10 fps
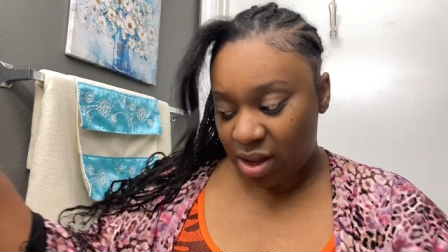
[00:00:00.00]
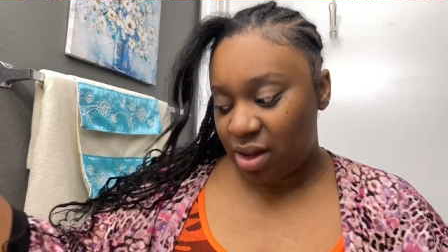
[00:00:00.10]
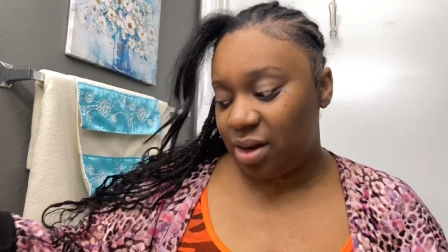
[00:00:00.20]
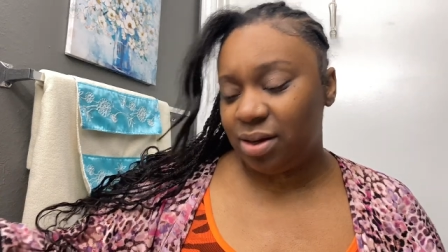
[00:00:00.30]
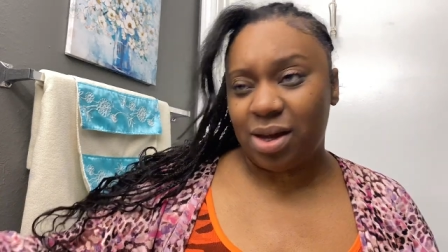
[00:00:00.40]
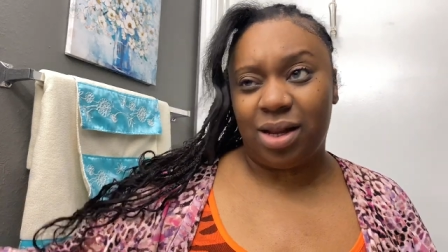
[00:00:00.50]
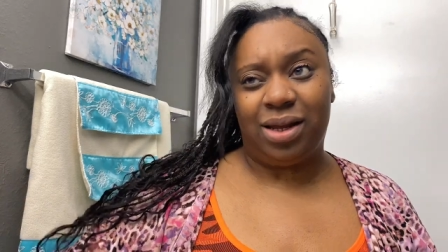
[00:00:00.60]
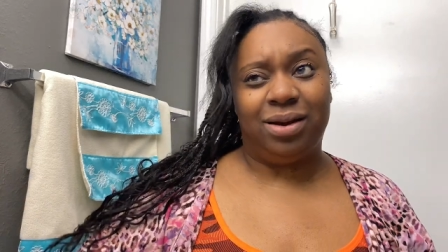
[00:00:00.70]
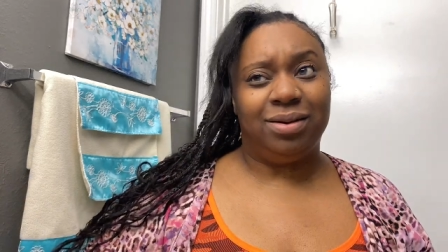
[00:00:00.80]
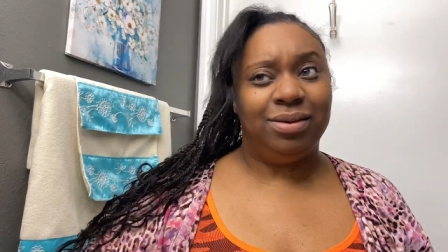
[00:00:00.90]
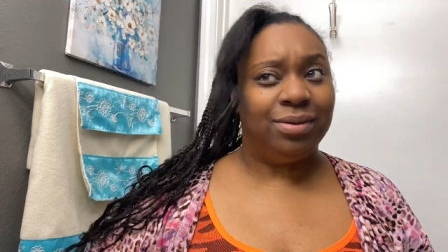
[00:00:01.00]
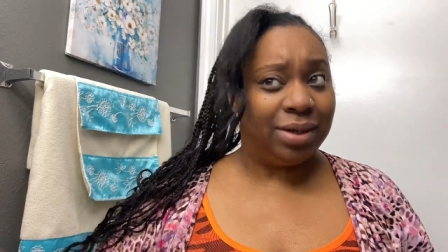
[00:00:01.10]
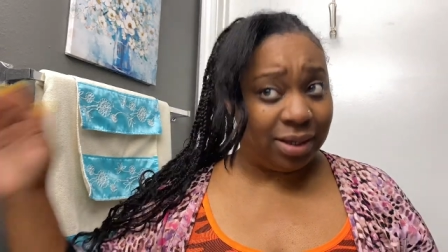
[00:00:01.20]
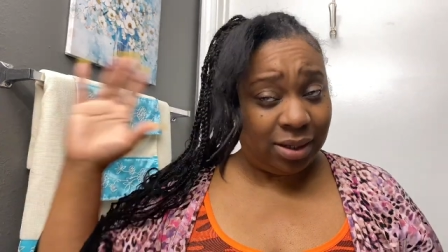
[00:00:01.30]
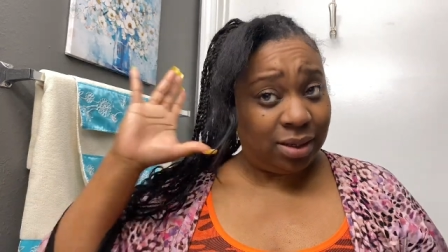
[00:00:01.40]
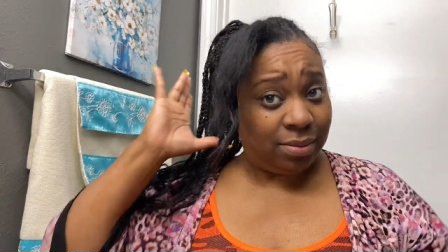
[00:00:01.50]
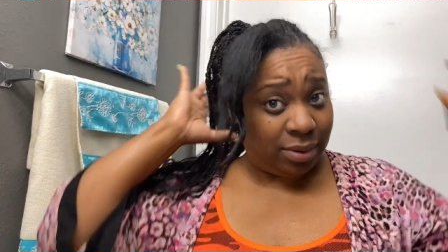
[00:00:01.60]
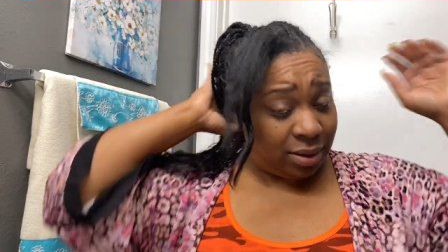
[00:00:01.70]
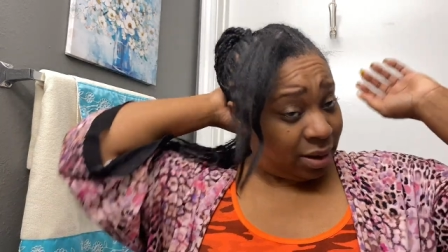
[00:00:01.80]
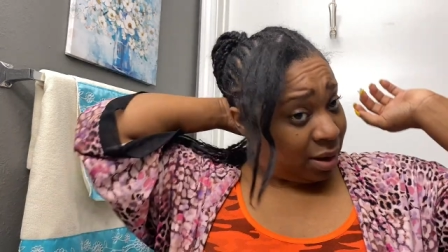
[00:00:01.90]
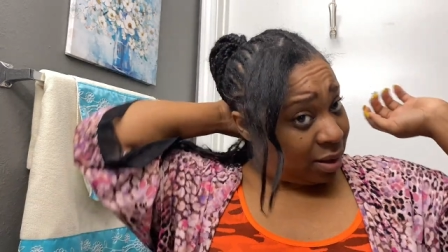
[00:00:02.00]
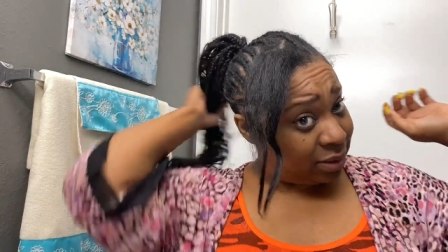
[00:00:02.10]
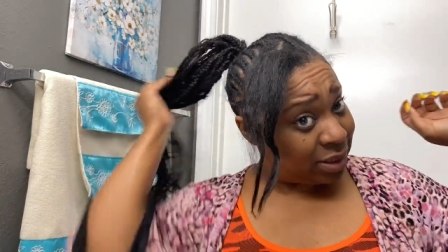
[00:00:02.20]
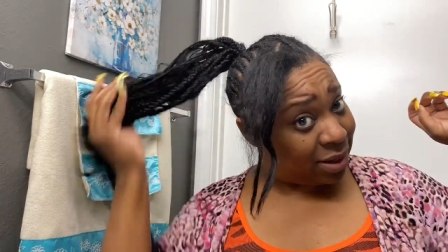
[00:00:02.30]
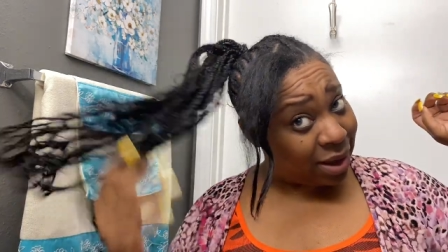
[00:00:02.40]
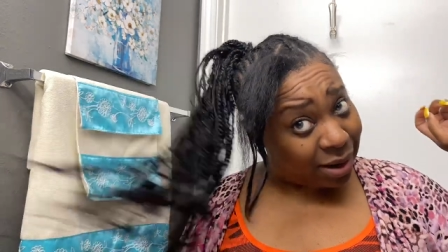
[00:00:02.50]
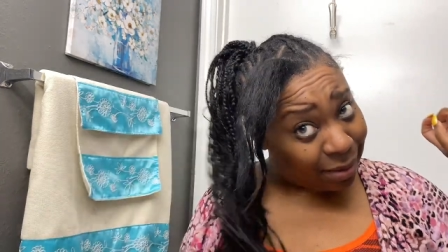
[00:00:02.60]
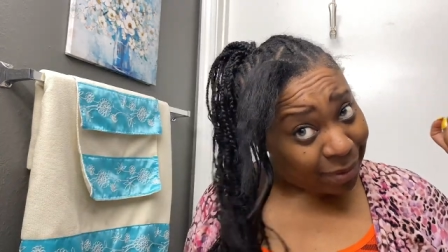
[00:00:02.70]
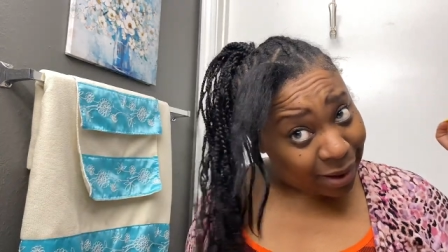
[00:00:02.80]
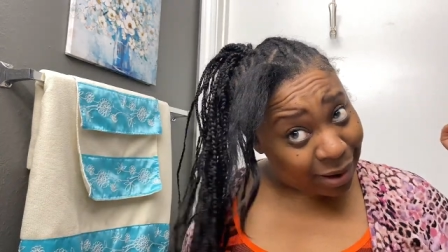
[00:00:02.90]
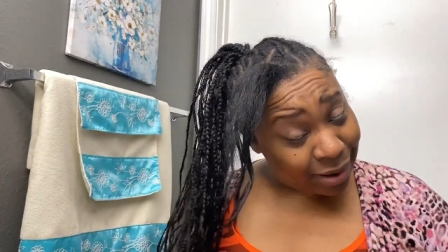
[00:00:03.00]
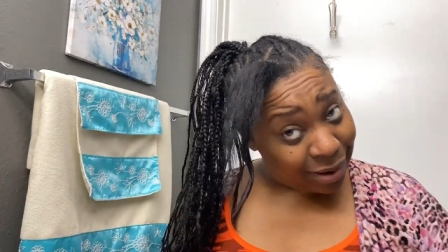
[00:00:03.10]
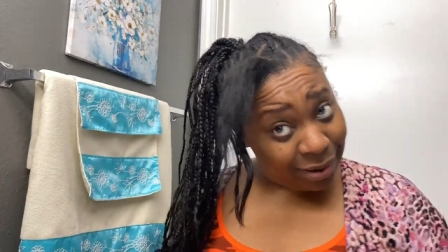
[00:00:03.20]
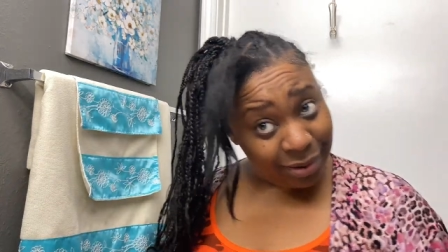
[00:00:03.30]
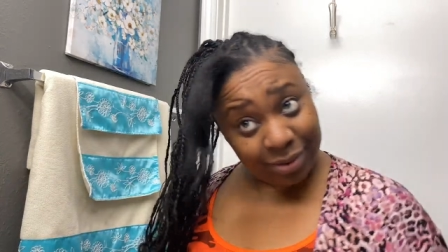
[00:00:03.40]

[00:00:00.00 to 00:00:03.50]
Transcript: I know y'all like it. You got a headband, but also y'all like my hair.